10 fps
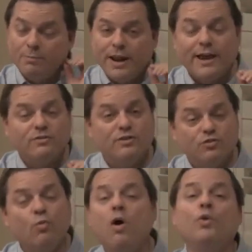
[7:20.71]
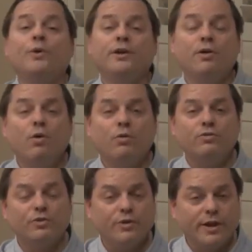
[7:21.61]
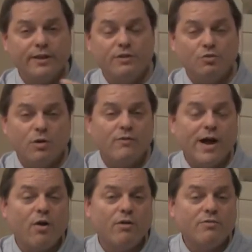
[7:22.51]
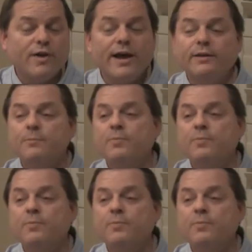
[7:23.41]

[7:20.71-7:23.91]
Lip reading: but actually swallowing it whole, so you're getting the 12-hour effect,